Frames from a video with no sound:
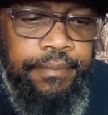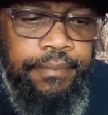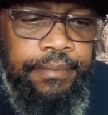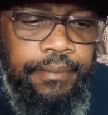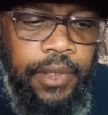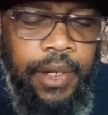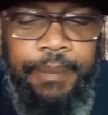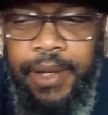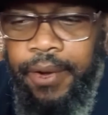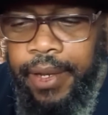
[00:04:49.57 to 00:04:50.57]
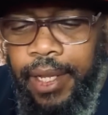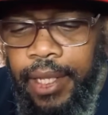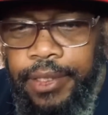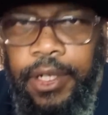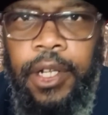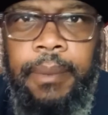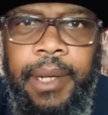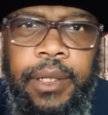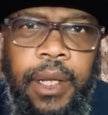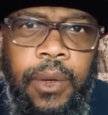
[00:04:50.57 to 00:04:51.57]
I'm hearing talking
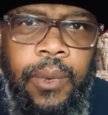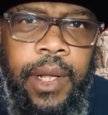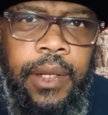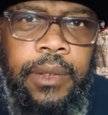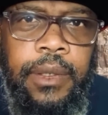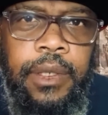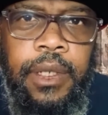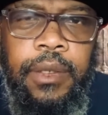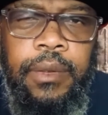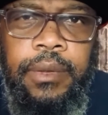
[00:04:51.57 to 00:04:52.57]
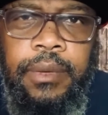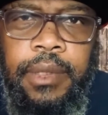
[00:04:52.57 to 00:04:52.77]
about, the